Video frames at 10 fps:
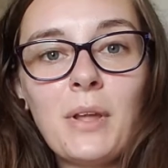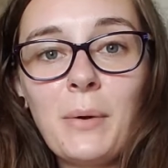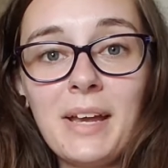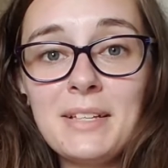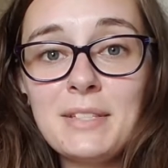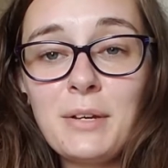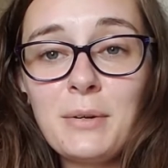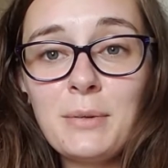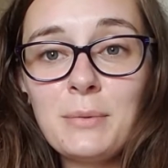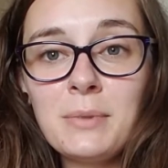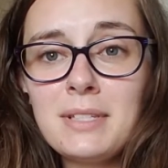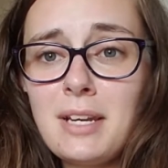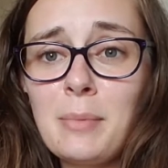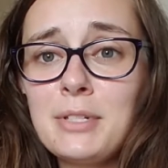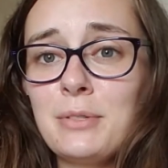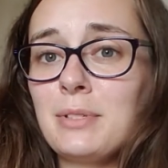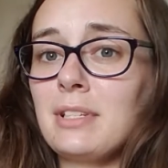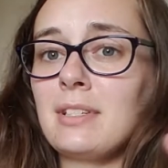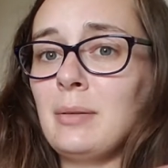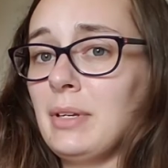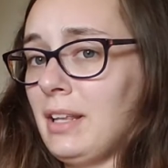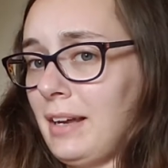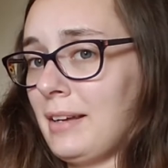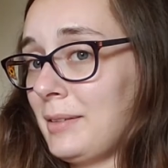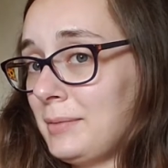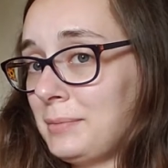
Okay, so this topic Tuesday is gonna be like